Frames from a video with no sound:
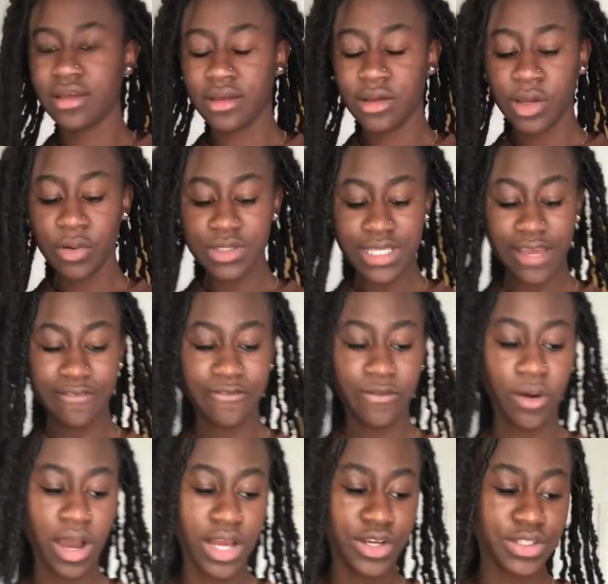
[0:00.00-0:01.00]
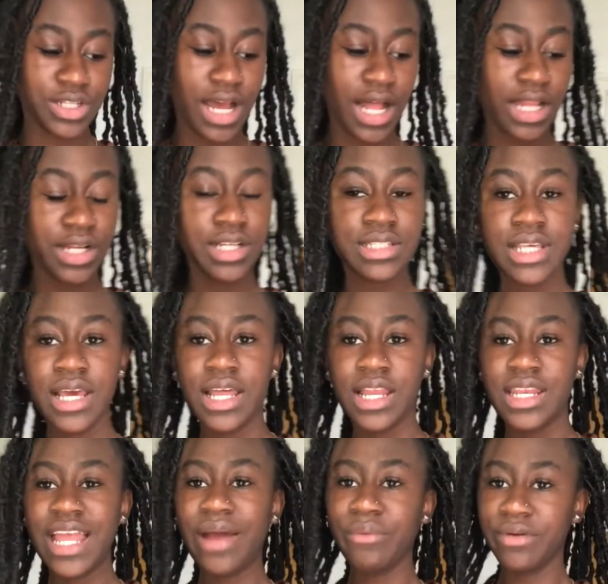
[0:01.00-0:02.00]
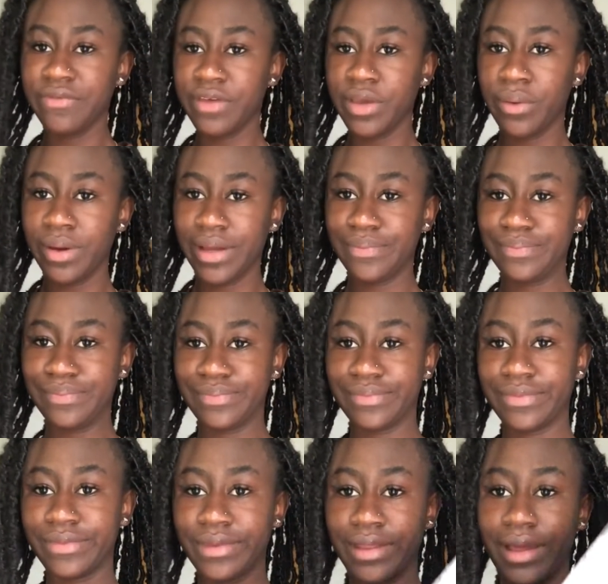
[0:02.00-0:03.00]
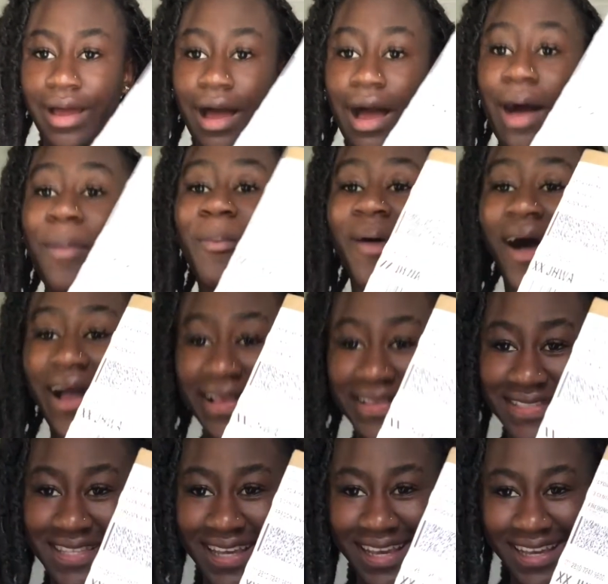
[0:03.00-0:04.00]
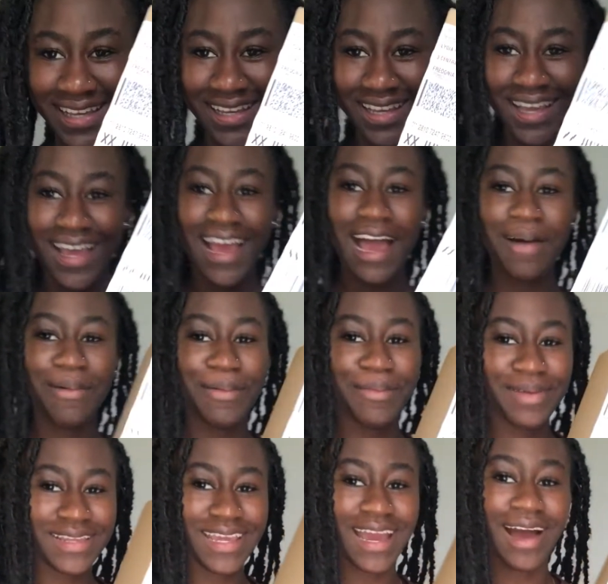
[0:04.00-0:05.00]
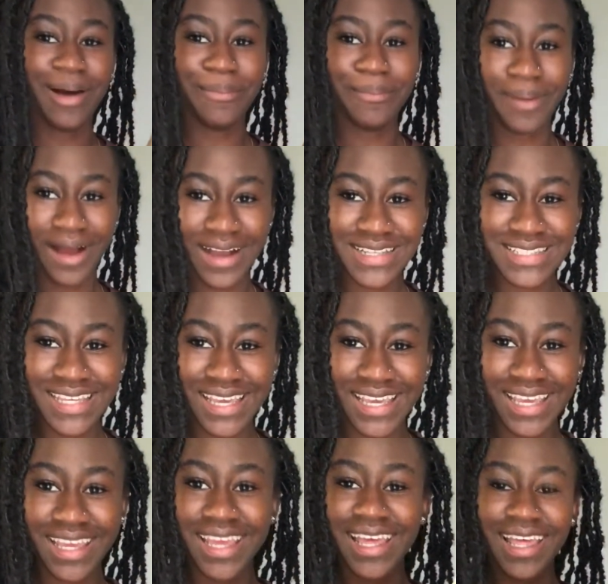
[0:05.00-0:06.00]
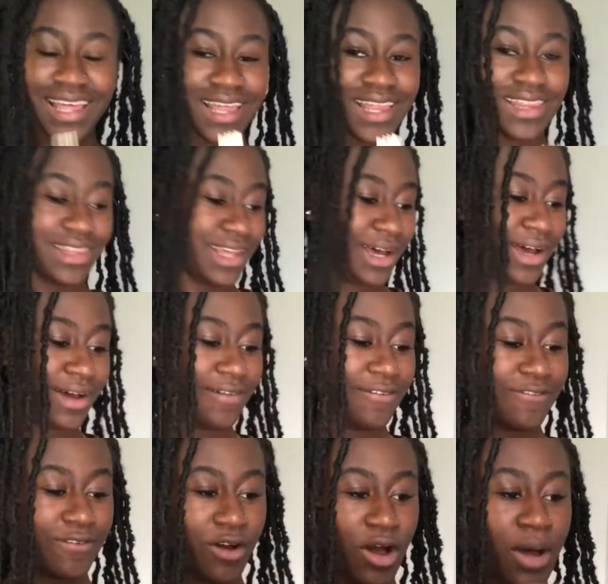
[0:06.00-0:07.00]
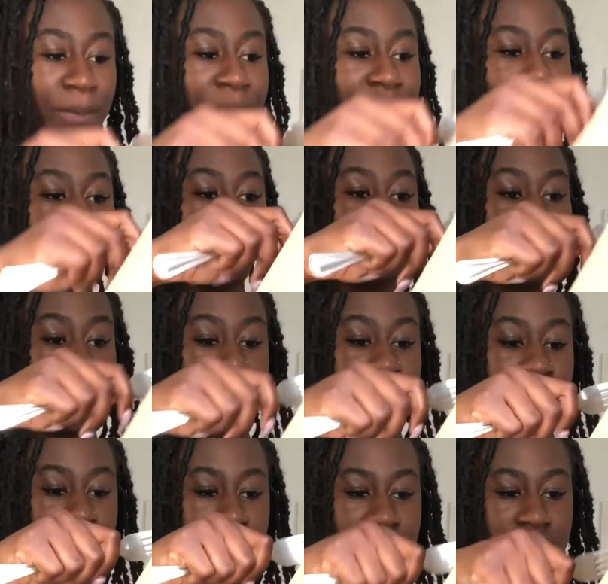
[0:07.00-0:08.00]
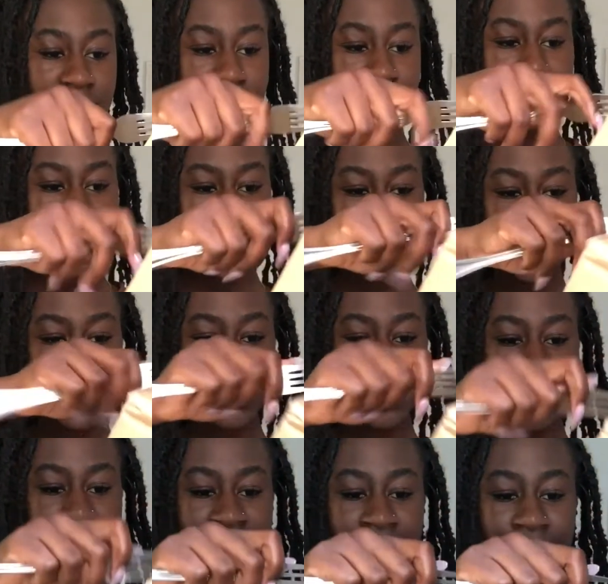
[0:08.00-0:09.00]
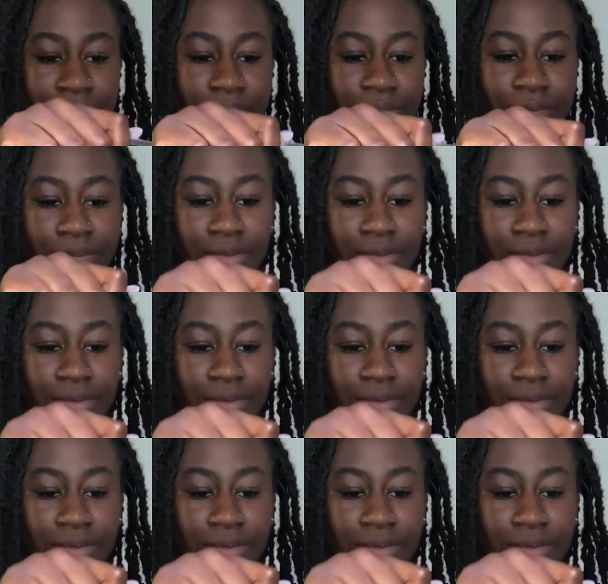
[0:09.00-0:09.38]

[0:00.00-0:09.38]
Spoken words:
$400. Not review it. Unboxing. I'm gonna be unboxing the Foam Runners by Yeezy.